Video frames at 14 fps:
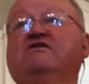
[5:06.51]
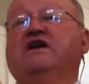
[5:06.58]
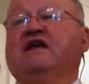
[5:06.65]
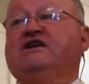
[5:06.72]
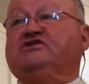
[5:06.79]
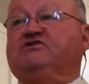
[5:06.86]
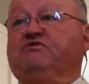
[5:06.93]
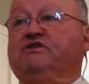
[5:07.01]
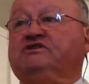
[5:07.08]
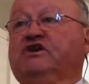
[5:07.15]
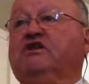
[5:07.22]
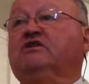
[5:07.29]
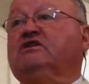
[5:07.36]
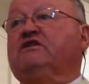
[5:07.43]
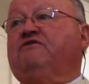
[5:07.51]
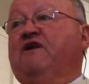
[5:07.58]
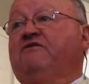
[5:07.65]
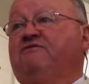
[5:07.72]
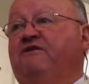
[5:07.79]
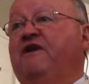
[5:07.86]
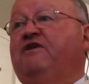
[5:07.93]
that as a result of our
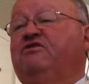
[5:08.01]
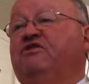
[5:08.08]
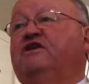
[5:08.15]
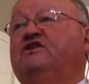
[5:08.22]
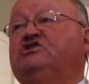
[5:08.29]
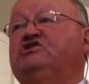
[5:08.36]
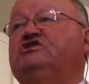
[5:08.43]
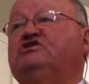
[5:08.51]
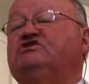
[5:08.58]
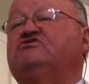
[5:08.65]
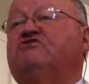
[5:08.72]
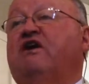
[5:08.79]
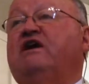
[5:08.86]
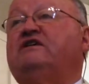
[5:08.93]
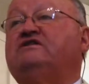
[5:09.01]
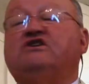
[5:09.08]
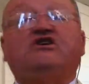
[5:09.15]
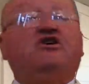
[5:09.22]
faith in Jesus Christ,